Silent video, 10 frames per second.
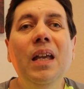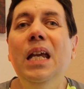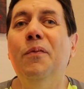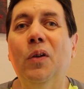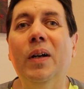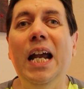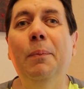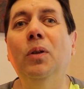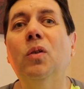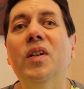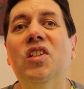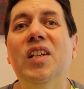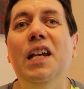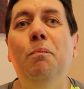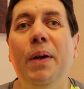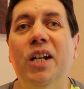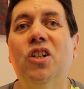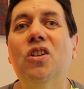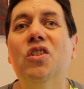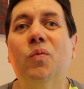if they're able to receive
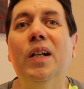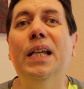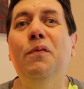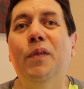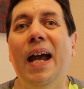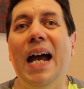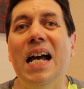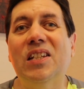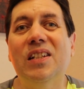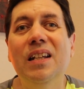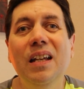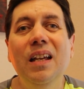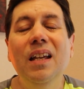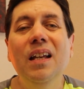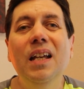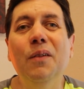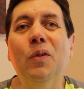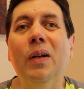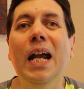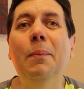pictures really fast, if
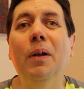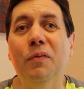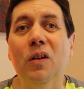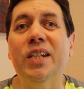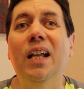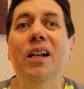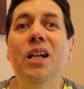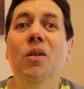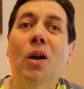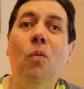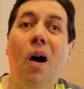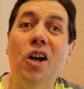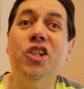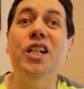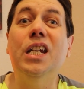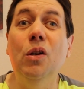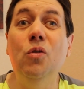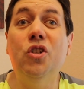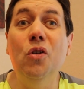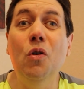they're telling you they're watching
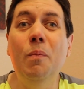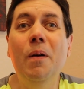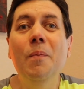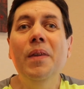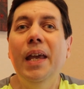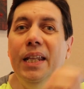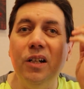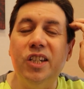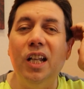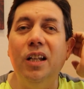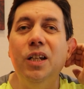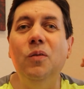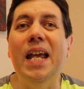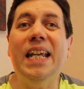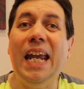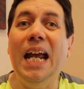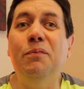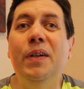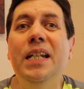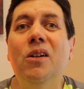YouTube and they're telling you they
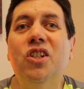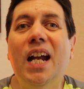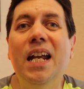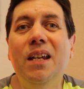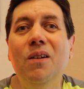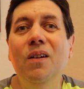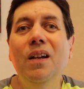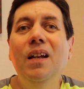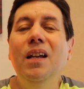can't video chat you,